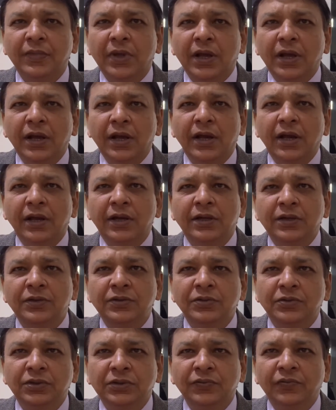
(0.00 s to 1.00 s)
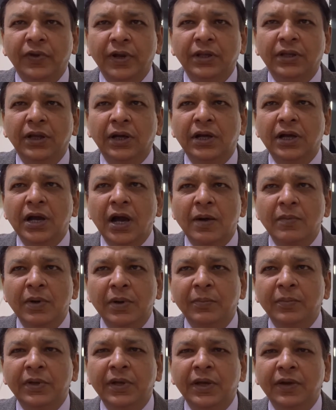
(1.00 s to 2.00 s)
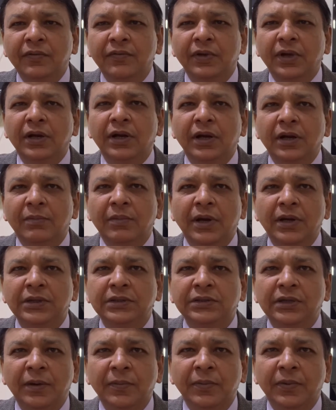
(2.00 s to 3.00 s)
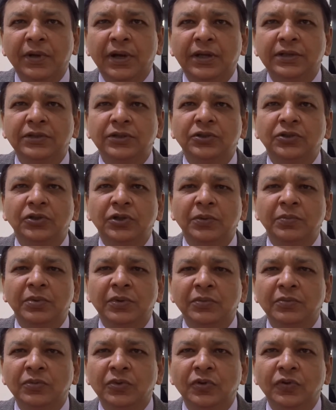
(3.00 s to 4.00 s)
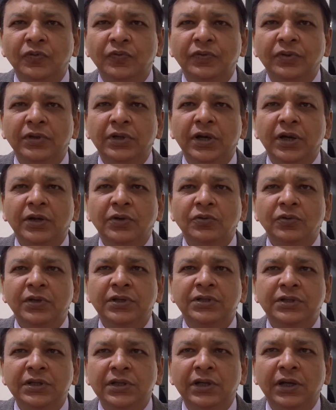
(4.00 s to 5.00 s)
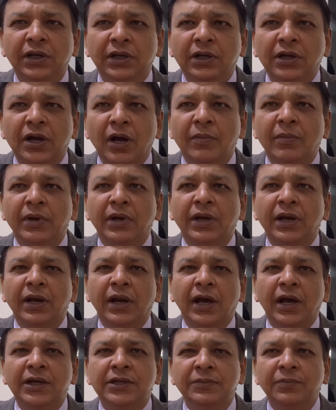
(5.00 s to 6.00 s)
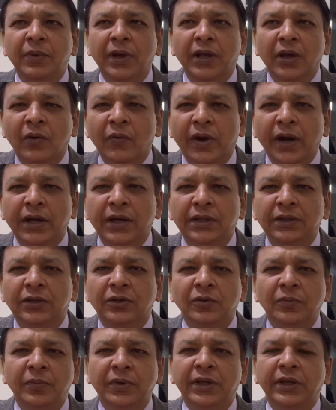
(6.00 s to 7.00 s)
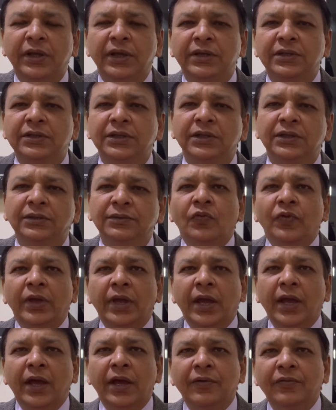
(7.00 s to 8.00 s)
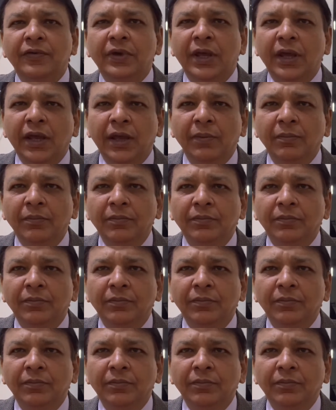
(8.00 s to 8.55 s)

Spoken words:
it is used when the common behavior among subclasses should be moved to a single common class by avoiding the duplication. We have game,